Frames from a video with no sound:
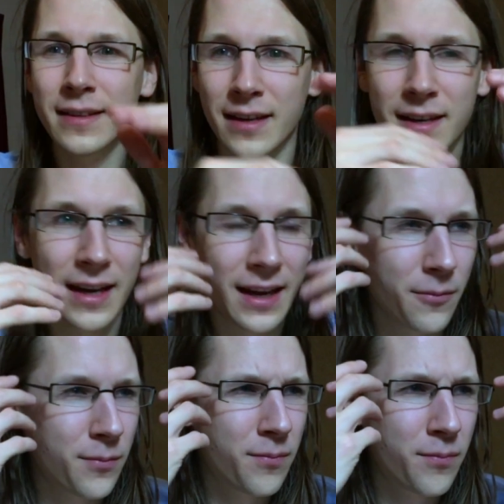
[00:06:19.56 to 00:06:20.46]
it in
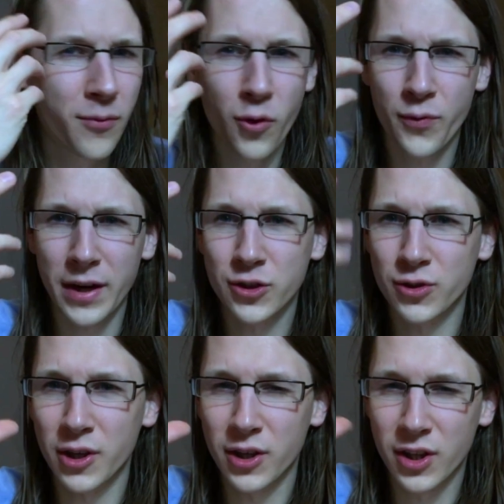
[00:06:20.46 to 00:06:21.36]
a
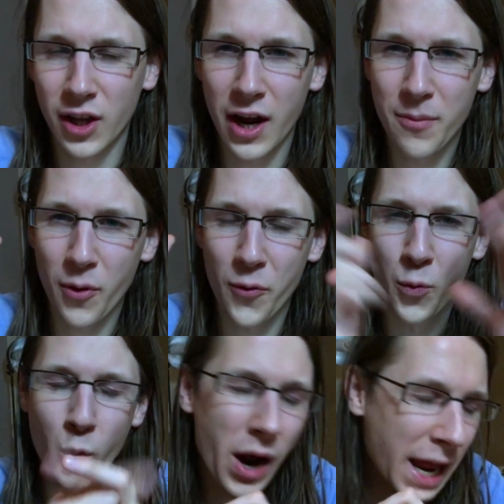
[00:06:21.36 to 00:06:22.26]
professor type
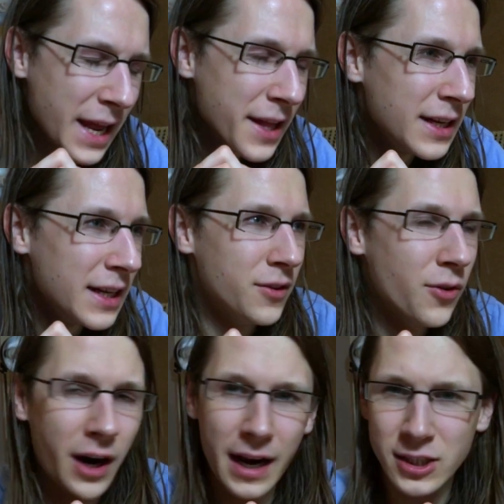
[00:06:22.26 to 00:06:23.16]
of way,
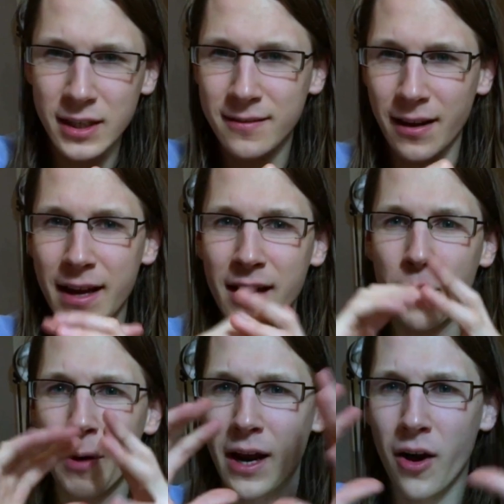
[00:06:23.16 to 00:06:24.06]
you are actually taking
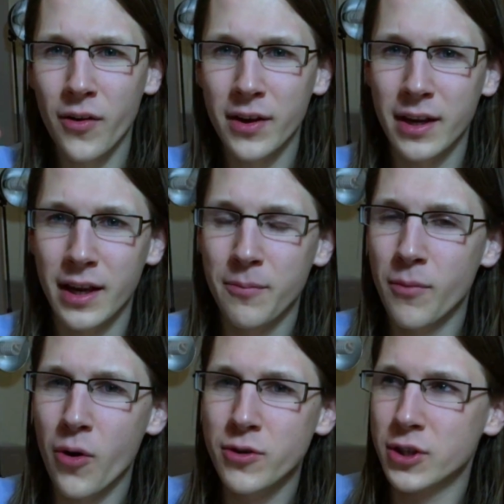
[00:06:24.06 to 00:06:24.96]
away all the
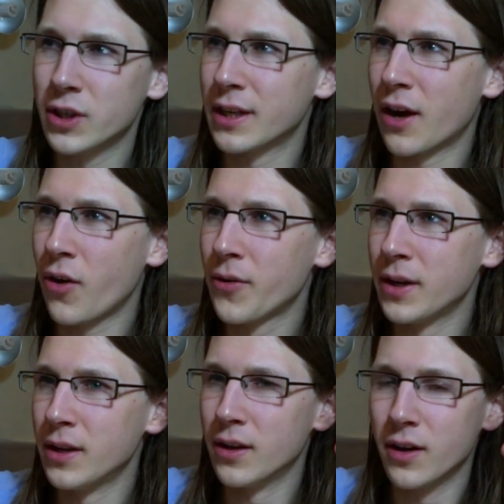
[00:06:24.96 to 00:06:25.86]
emotion and all
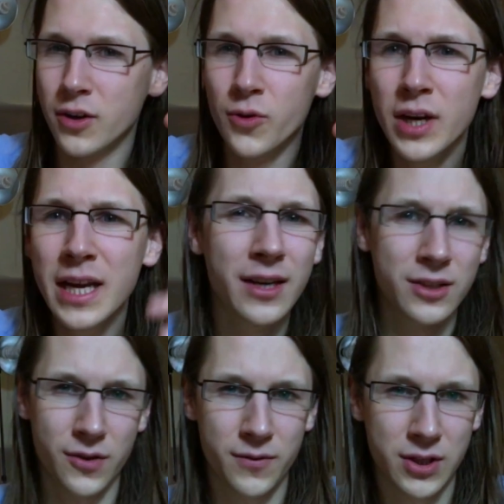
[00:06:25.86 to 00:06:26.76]
the
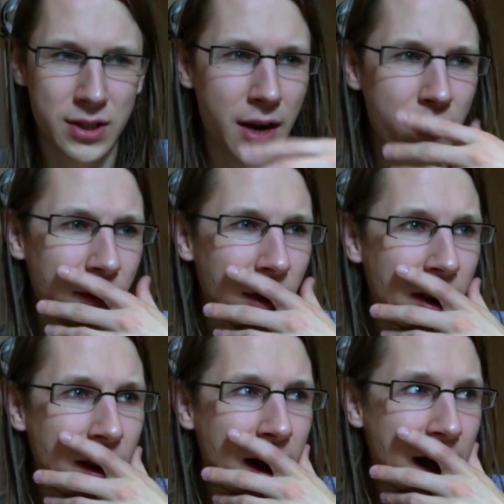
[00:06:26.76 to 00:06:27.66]
uniqueness of the sound.
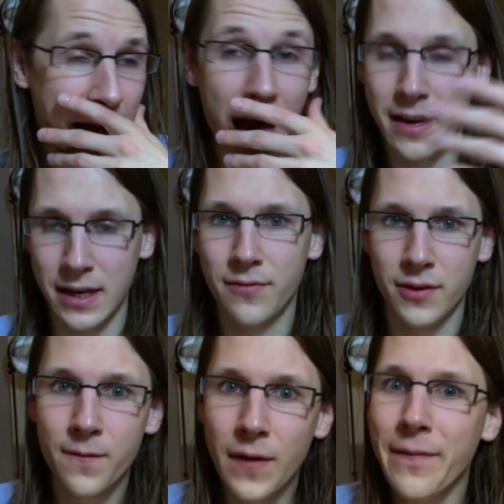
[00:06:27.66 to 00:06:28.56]
And
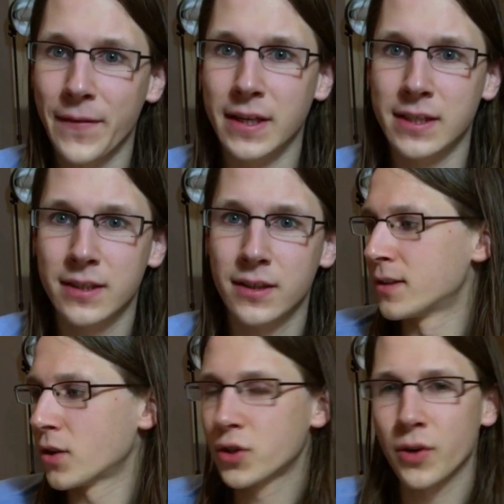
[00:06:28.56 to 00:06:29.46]
even the fatness.
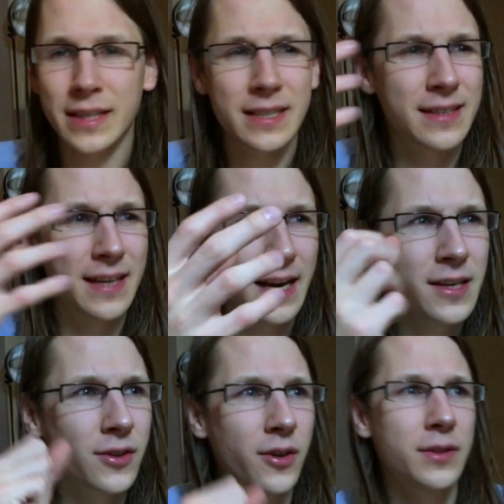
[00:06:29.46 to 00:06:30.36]
So that's the
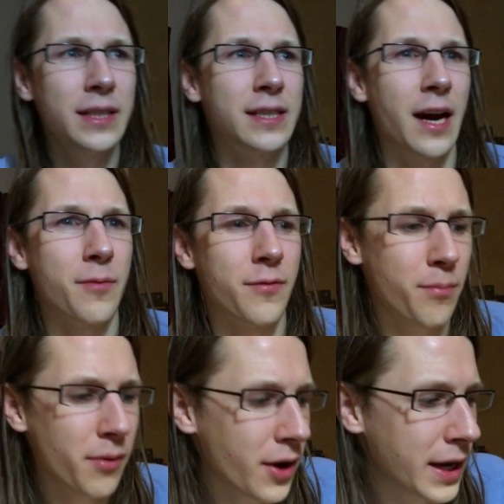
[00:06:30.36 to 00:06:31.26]
danger of these type of
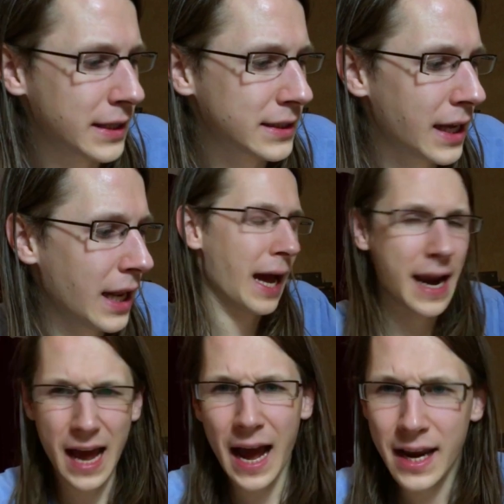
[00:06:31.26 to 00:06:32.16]
plugins.
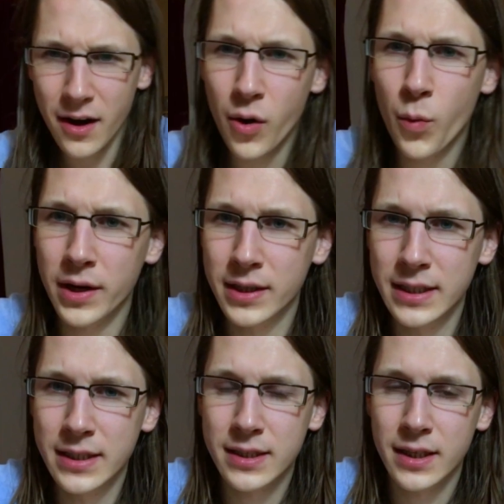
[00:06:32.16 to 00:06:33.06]
And I know what
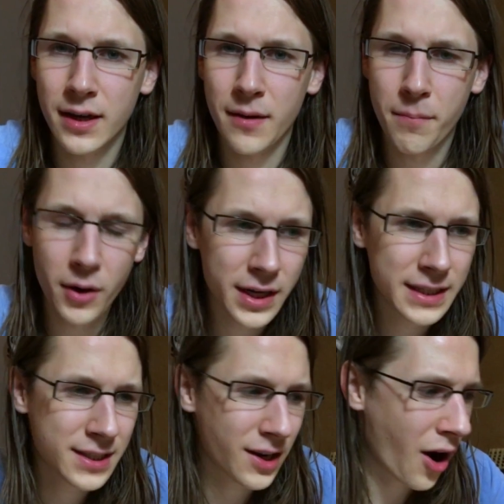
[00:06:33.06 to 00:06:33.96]
these
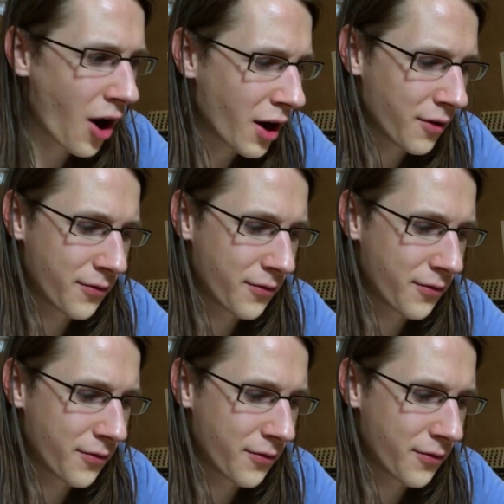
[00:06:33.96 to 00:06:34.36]
plugins are